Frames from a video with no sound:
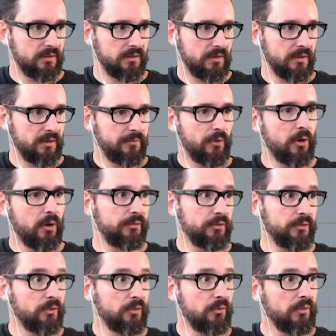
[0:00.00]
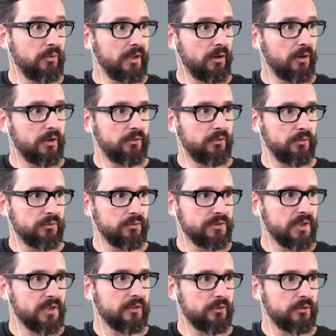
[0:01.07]
front view in order to
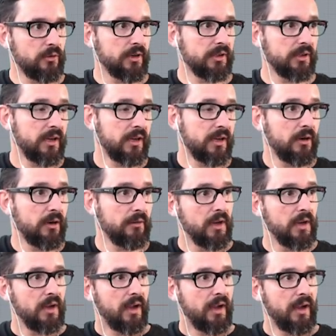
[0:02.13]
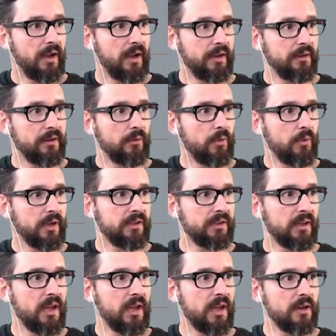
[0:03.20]
start drawing that curve. And what
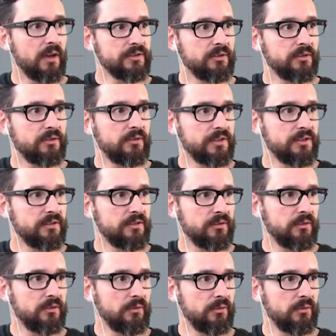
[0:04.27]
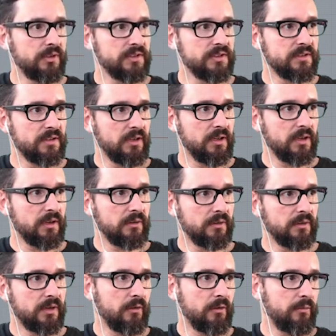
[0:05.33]
allows this to do, this
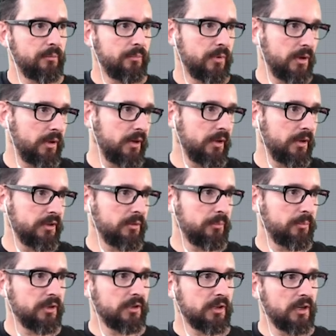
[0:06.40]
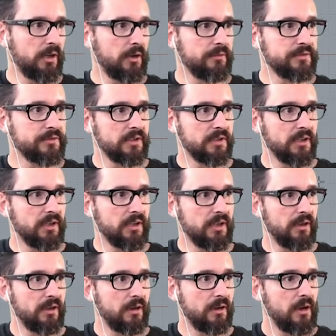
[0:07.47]
kind of interpolate curves,
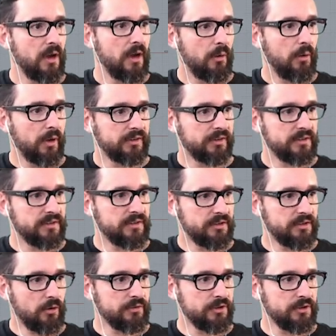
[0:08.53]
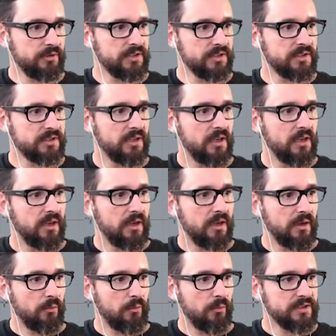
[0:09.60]
what shows you is
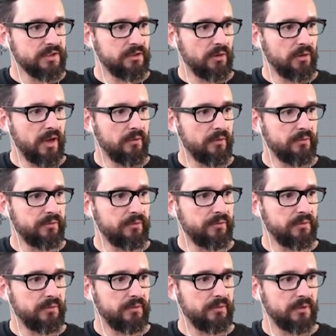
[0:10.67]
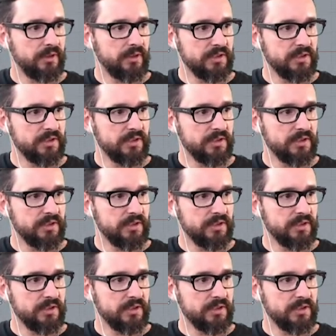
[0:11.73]
once you have these